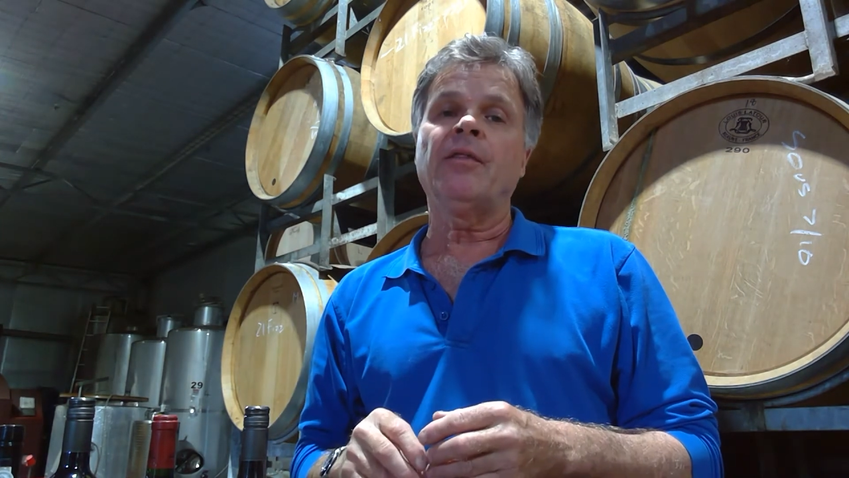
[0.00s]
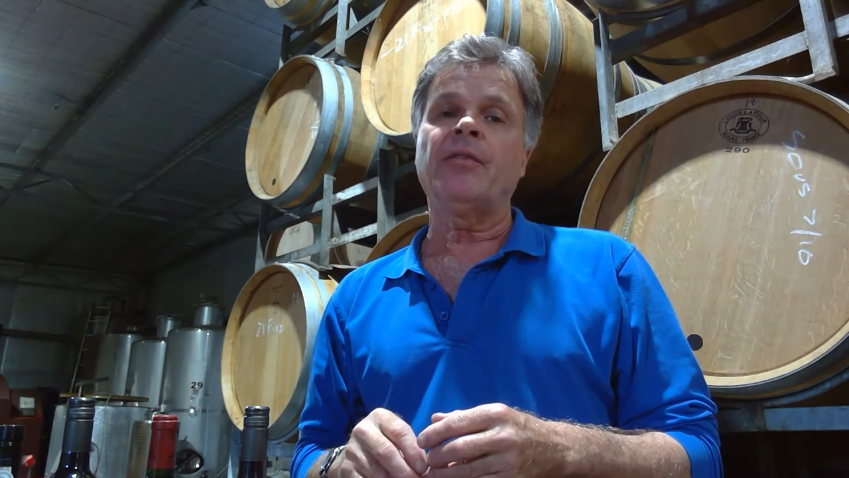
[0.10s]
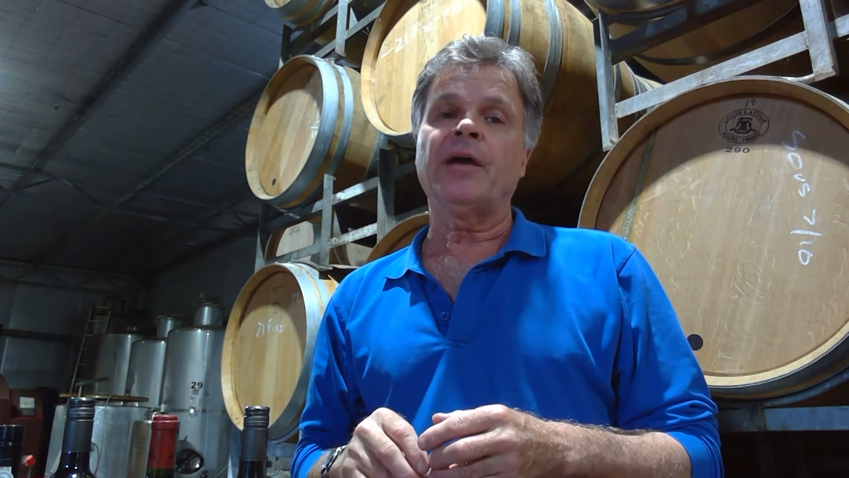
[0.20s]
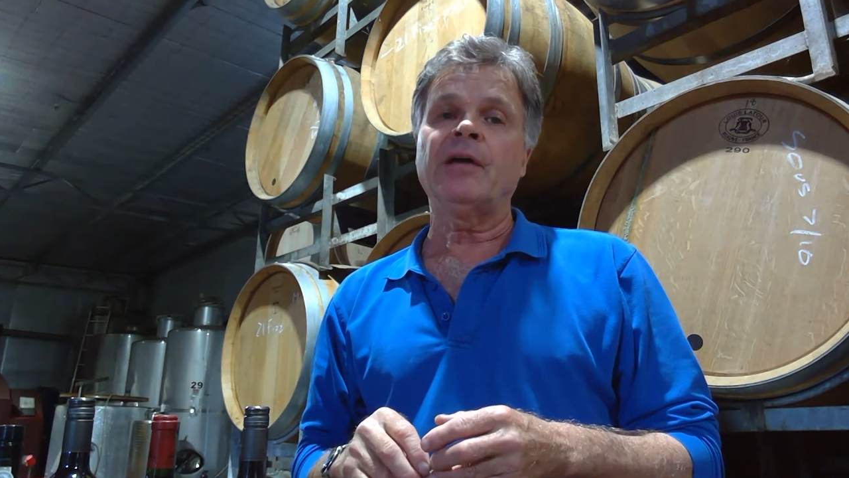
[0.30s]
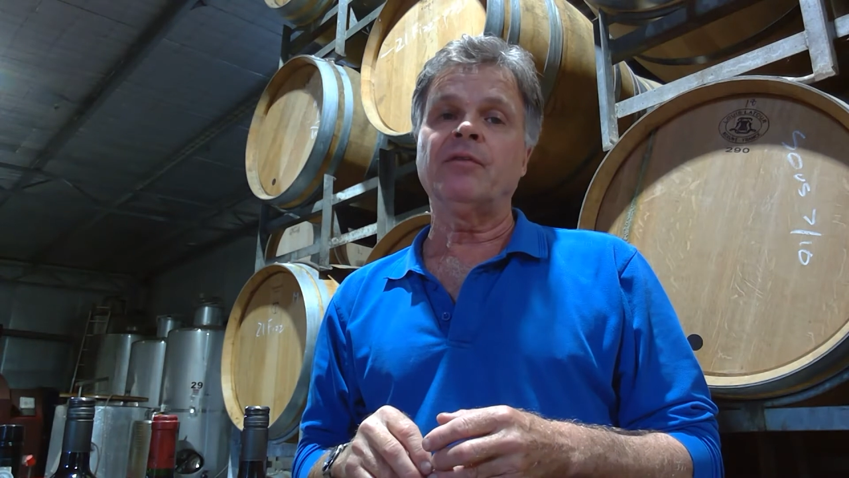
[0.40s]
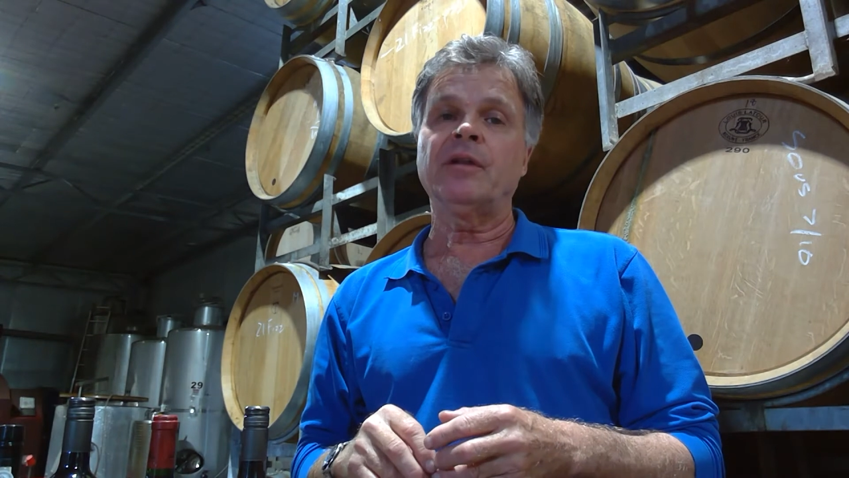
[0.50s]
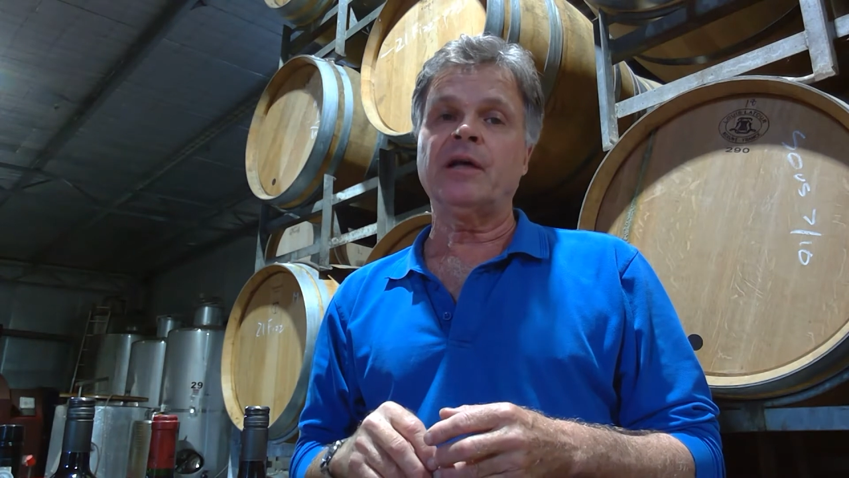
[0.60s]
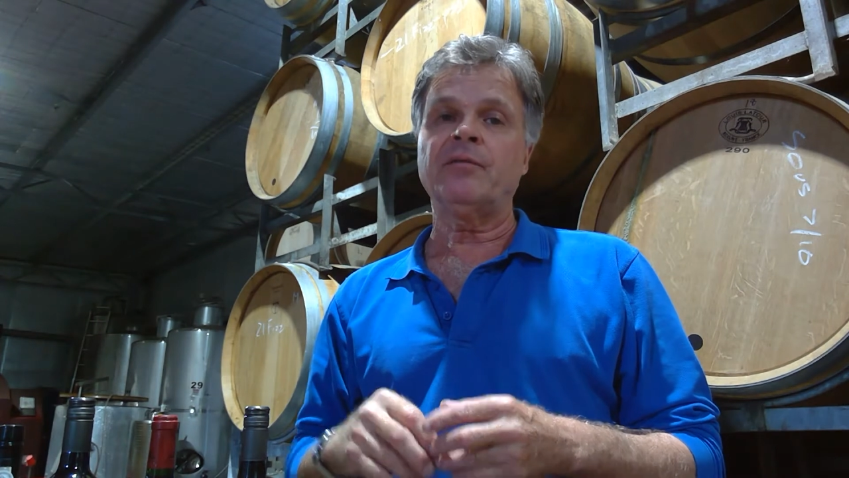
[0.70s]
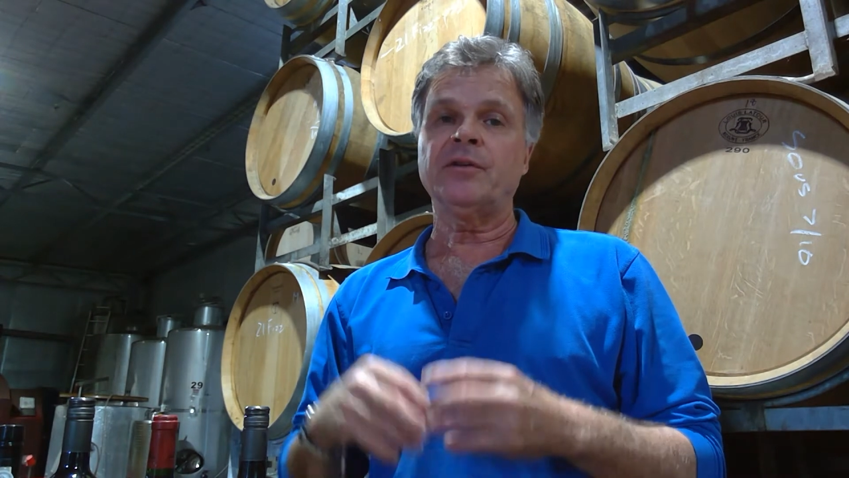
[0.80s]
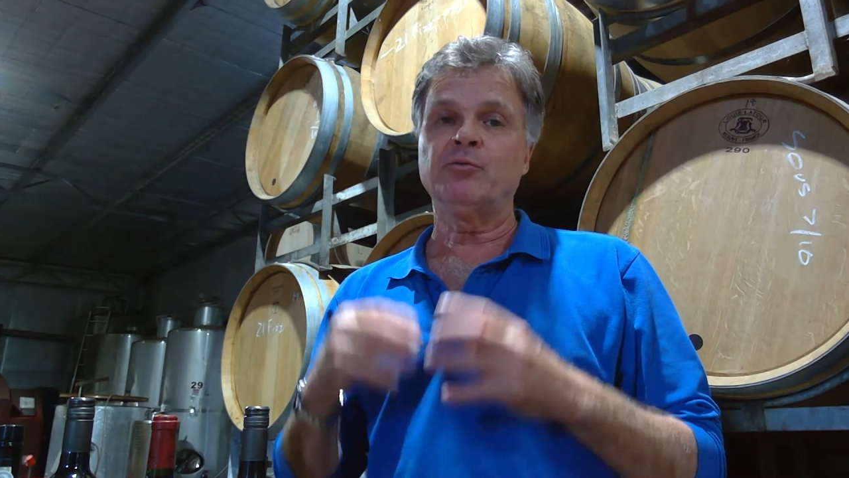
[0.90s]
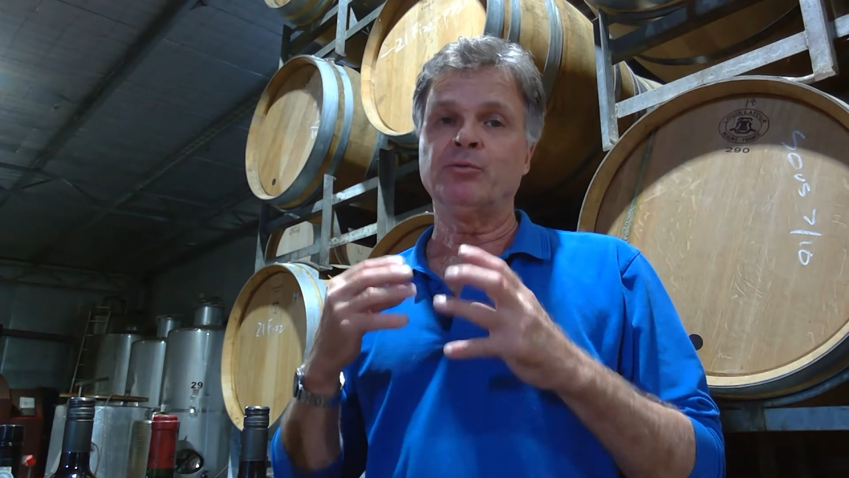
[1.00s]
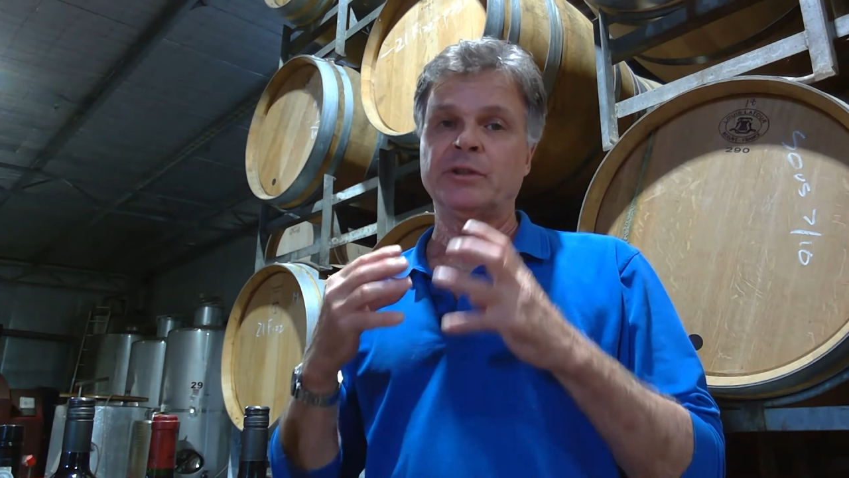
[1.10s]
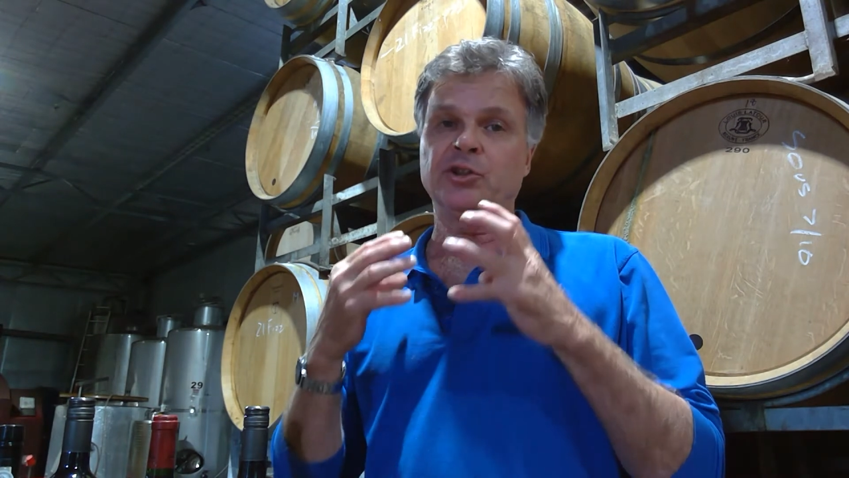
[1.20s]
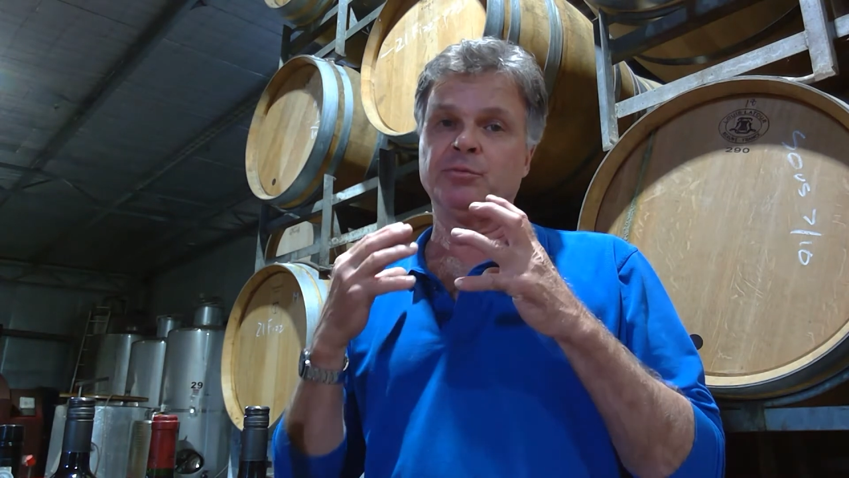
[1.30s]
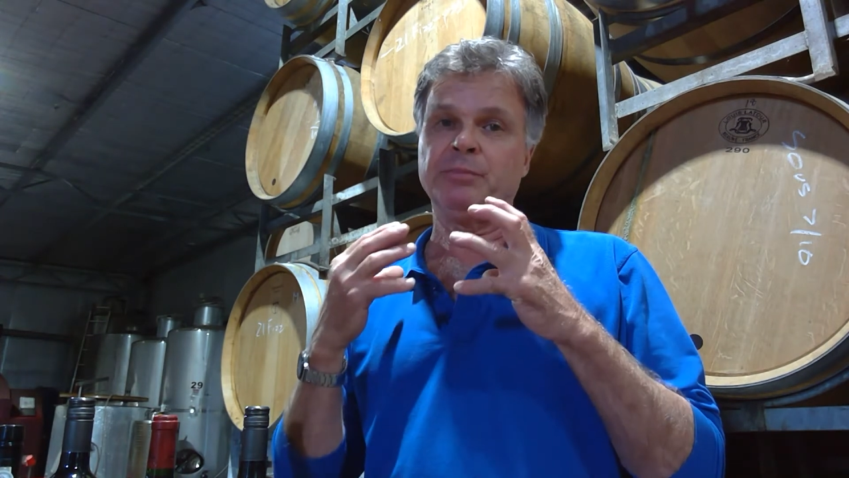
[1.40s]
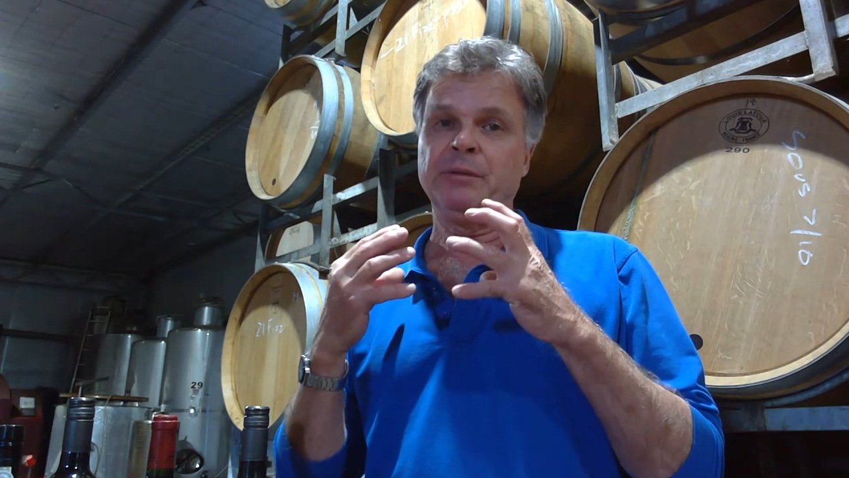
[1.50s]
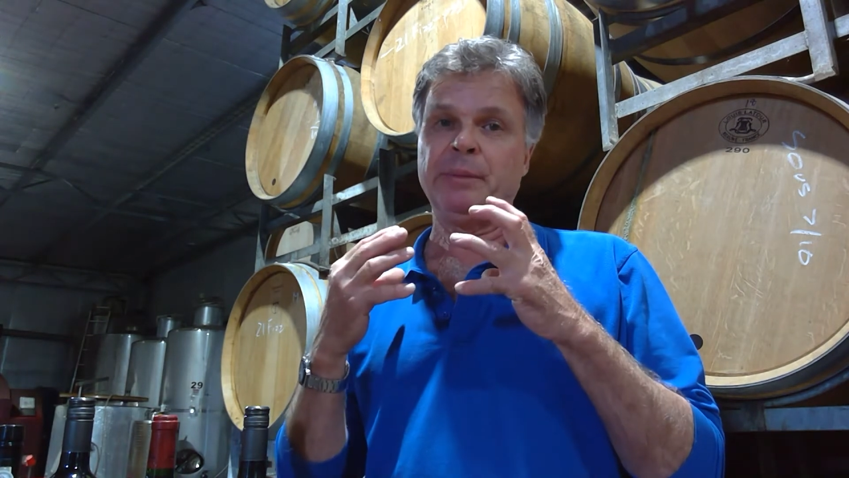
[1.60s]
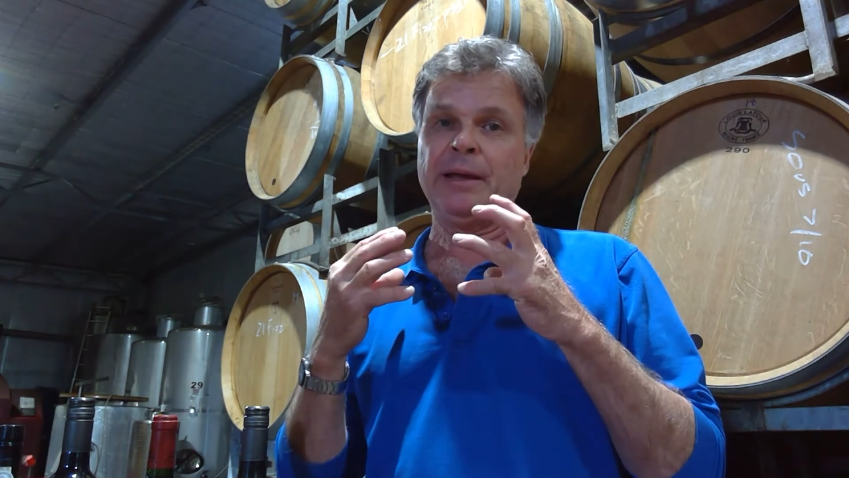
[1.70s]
they have a lovely rich mid